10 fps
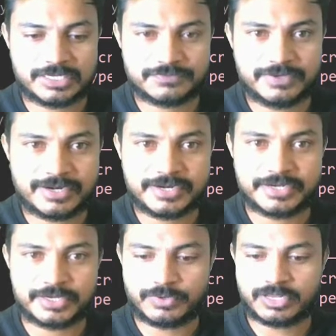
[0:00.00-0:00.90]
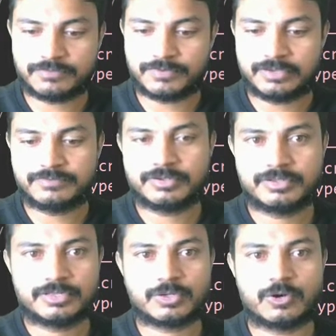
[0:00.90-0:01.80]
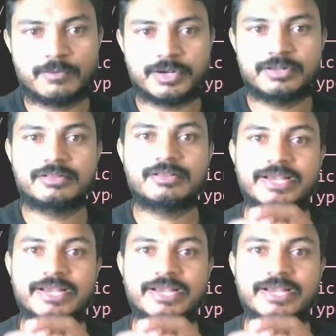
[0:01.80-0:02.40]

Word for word: that's why I'll write here 25 comma